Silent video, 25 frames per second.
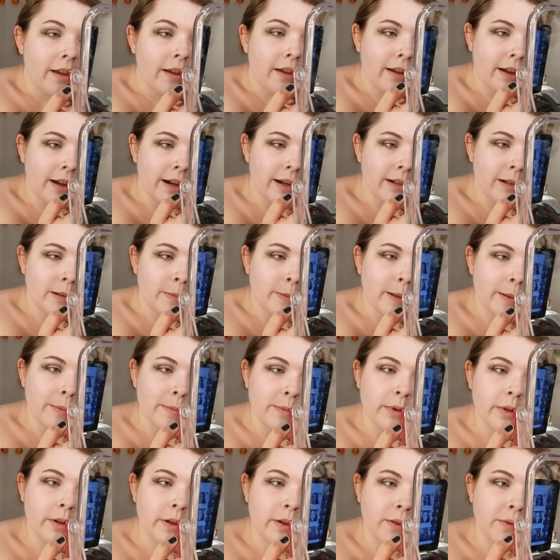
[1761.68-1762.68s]
I end up
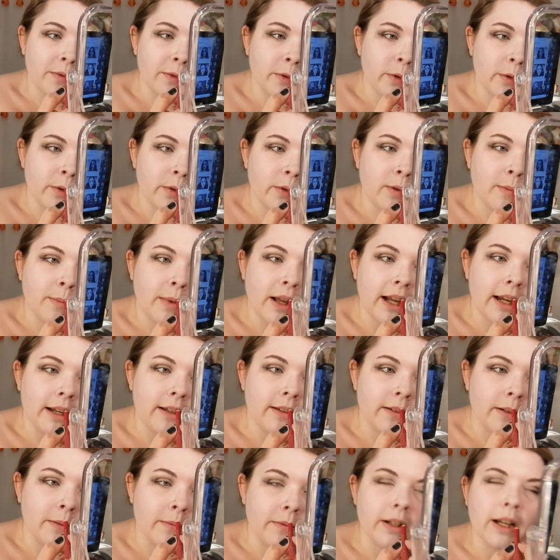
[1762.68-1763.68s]
having to overdraw mine
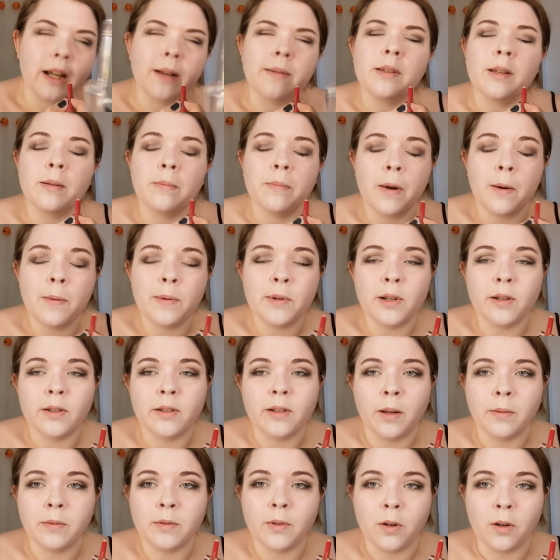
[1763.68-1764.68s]
sometimes. I probably should
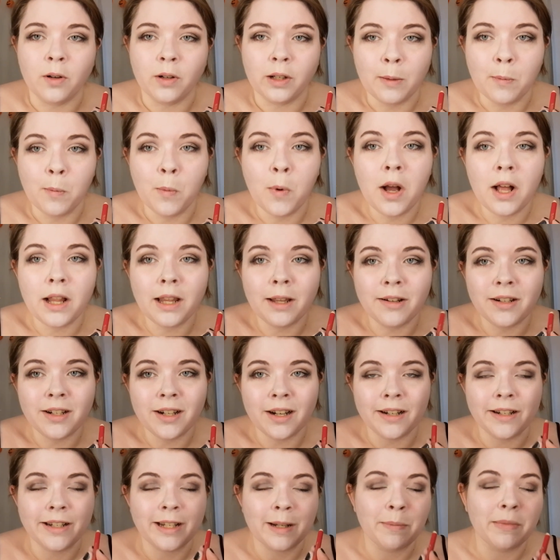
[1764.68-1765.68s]
stop talking while I'm
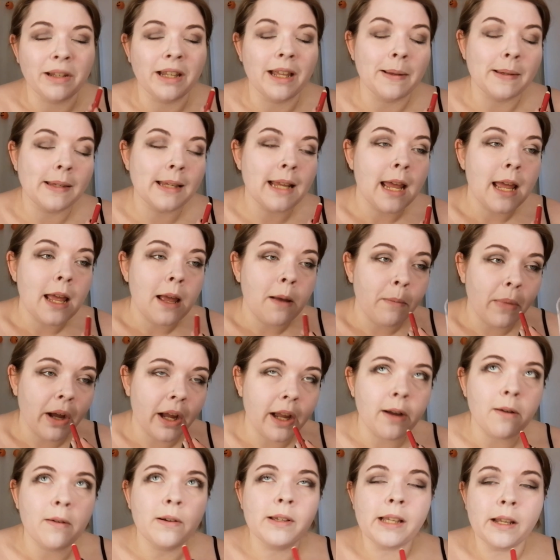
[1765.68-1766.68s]
trying to do my lips, but
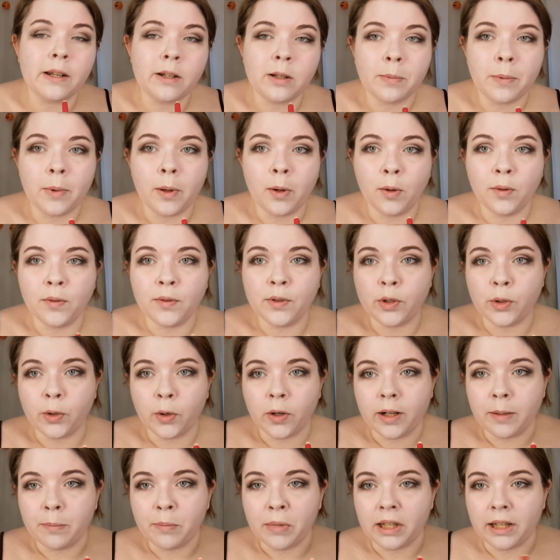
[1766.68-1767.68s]
I always end up
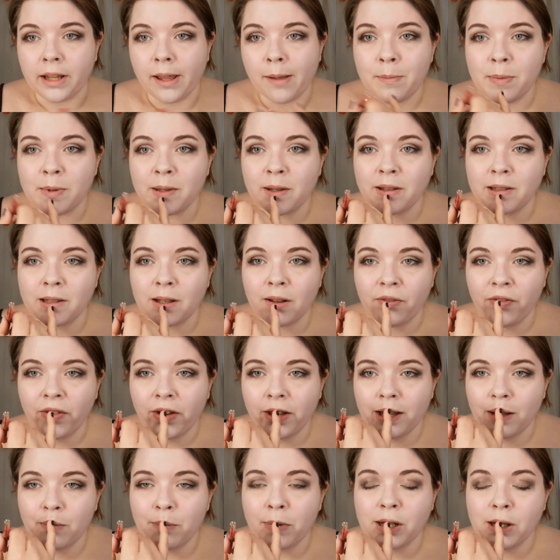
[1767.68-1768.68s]
overdrawing my lips because I
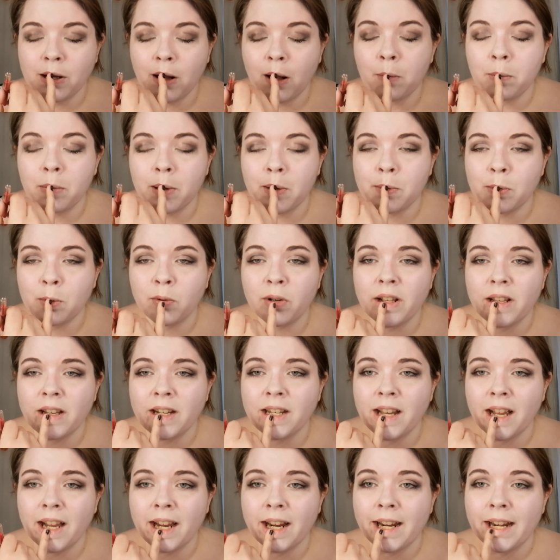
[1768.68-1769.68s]
feel like my top lip's really
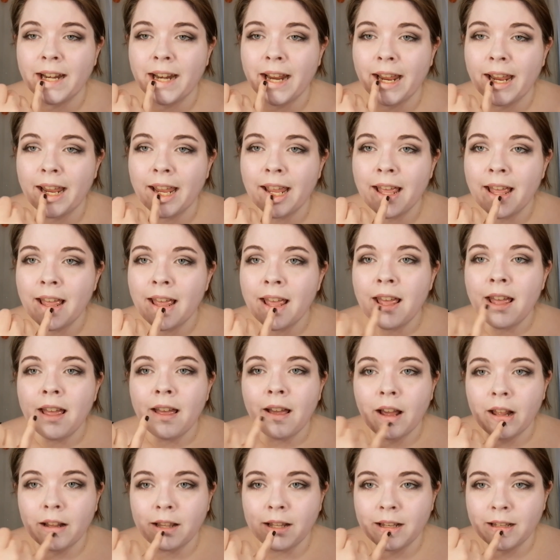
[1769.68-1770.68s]
tiny
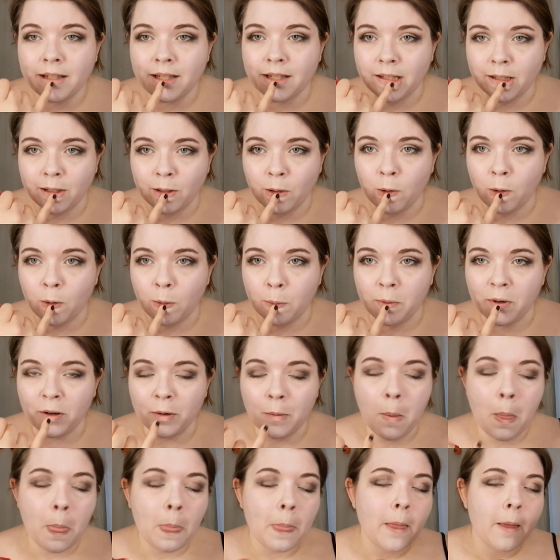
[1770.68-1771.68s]
and this is
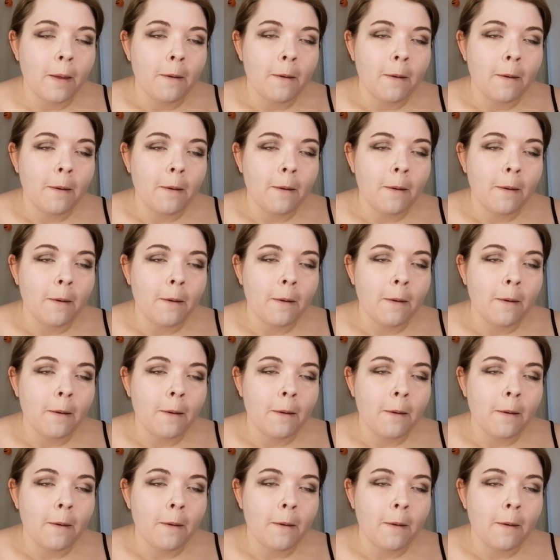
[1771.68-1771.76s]
normal.